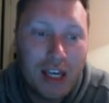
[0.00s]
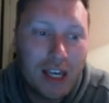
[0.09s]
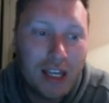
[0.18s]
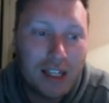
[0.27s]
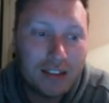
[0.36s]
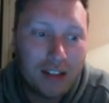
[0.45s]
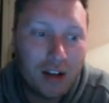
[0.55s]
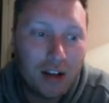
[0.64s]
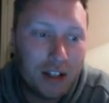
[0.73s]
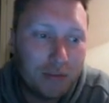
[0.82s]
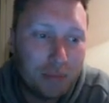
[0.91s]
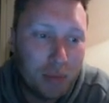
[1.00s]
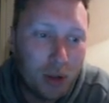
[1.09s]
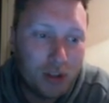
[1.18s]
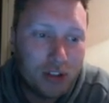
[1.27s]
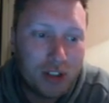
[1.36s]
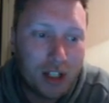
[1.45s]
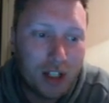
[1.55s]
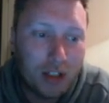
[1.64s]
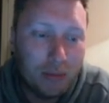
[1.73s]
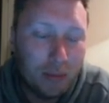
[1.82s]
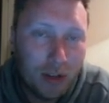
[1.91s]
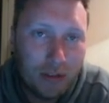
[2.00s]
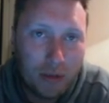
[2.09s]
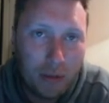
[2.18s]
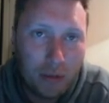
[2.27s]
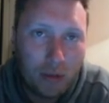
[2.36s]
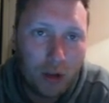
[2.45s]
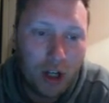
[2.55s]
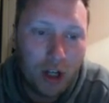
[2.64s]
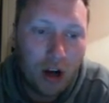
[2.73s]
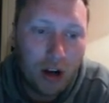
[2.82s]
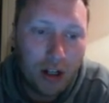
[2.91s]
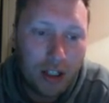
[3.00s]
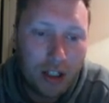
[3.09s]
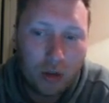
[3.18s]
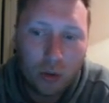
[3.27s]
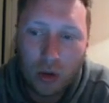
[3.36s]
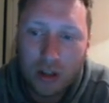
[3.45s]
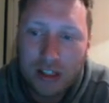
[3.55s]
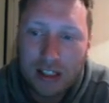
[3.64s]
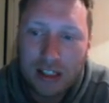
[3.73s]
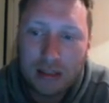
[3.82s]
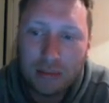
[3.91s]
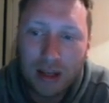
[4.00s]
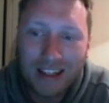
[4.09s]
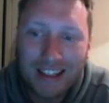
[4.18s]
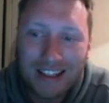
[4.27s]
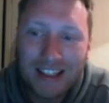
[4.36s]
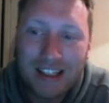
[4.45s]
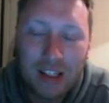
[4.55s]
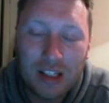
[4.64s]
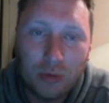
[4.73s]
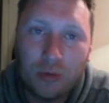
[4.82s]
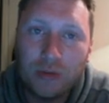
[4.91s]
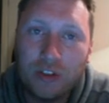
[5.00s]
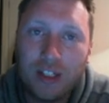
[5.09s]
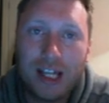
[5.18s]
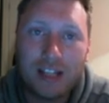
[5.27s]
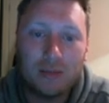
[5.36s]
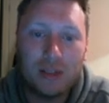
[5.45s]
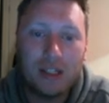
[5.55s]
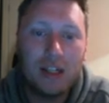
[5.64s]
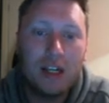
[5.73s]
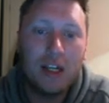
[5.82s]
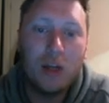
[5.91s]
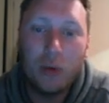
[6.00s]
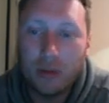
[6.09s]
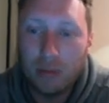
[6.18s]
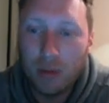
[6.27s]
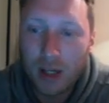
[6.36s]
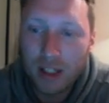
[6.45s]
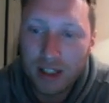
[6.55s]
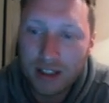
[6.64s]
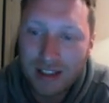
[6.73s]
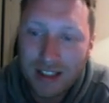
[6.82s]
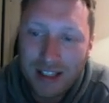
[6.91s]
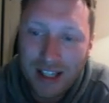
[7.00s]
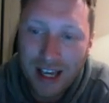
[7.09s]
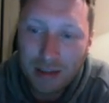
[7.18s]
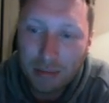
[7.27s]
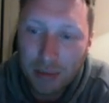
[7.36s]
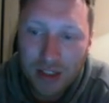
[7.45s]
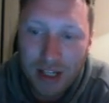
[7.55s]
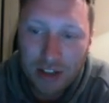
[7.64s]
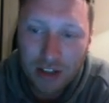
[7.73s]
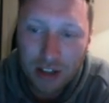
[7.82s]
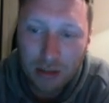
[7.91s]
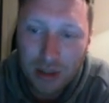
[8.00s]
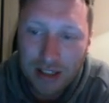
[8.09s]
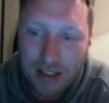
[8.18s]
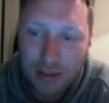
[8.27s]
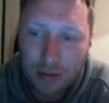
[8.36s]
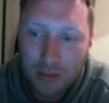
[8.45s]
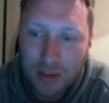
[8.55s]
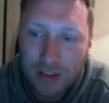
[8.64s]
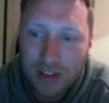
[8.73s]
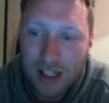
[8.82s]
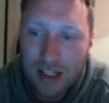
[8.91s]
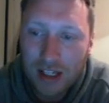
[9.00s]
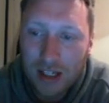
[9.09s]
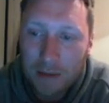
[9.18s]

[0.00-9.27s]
is I have put a number of high quality players into the Wolves Academy with a minus 10 potential ability, which means that their